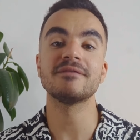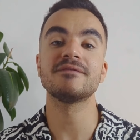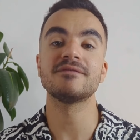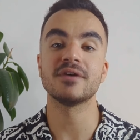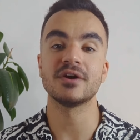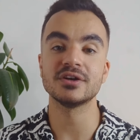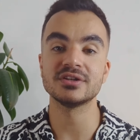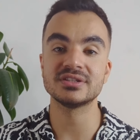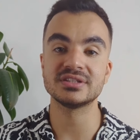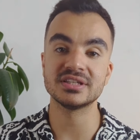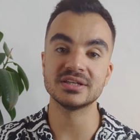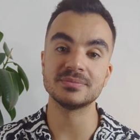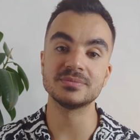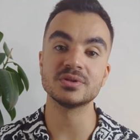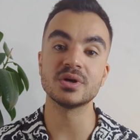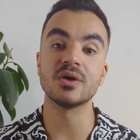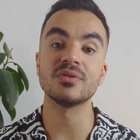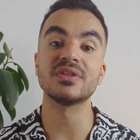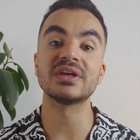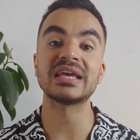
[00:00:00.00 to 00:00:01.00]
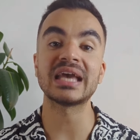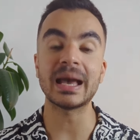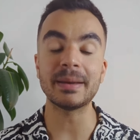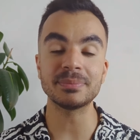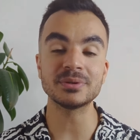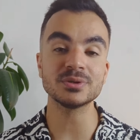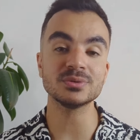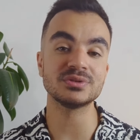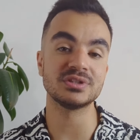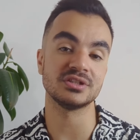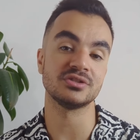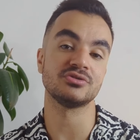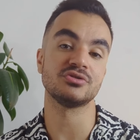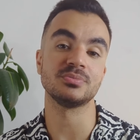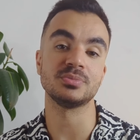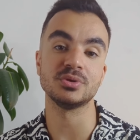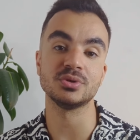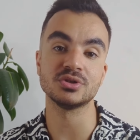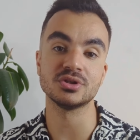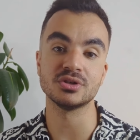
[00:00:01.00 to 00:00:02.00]
first dibs on the capital
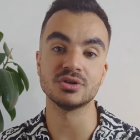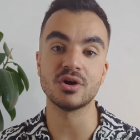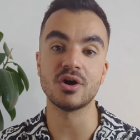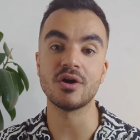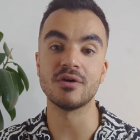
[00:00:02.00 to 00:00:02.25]
distribution